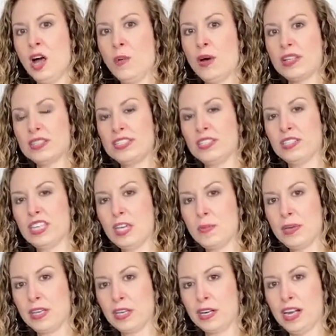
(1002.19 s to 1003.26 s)
while still
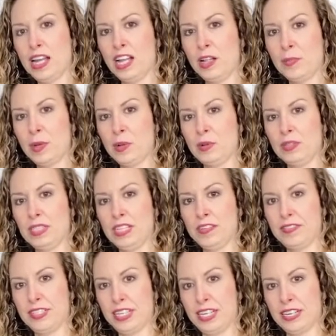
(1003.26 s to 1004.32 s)
keeping your elbow
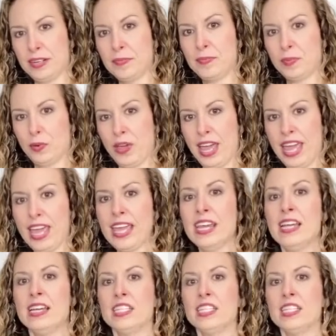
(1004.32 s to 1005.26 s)
lifted, okay?